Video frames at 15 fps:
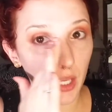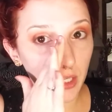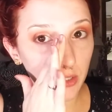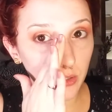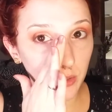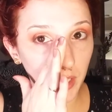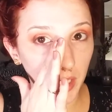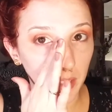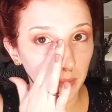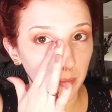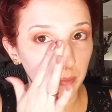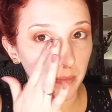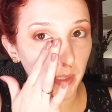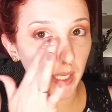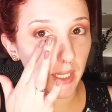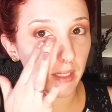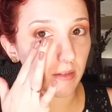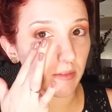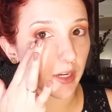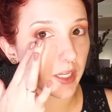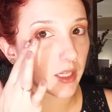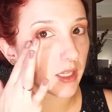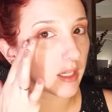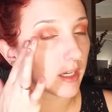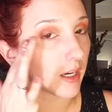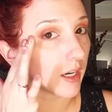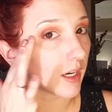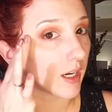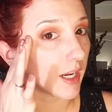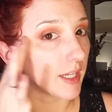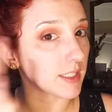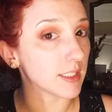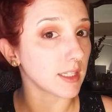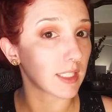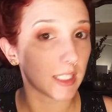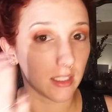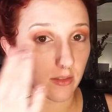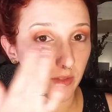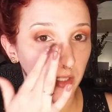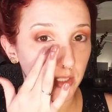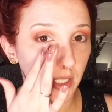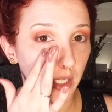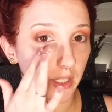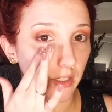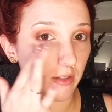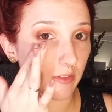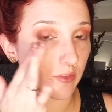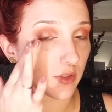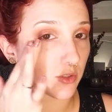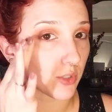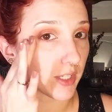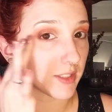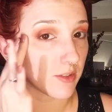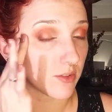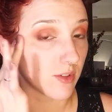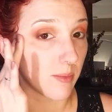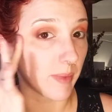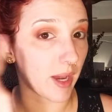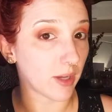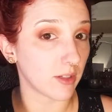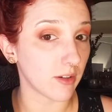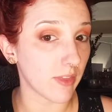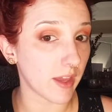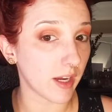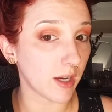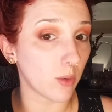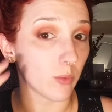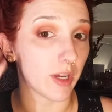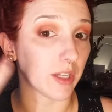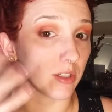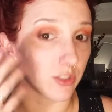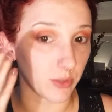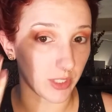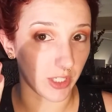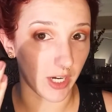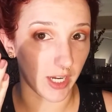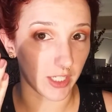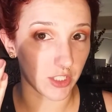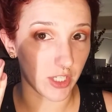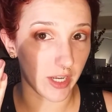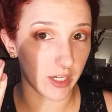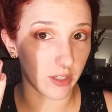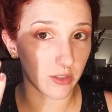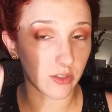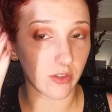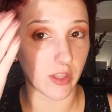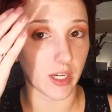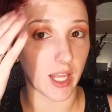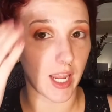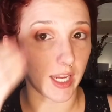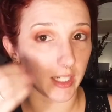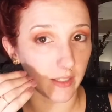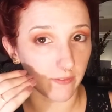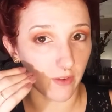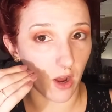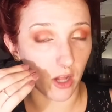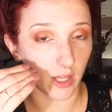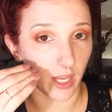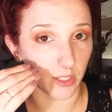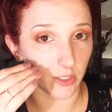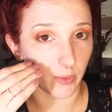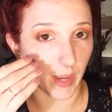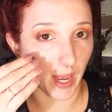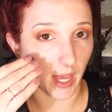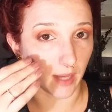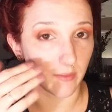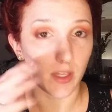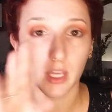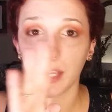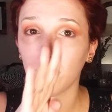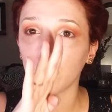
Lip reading: you can bake right here and leave a ton of translucent powder there while you're doing your eyeshadow, so then any fallout you have,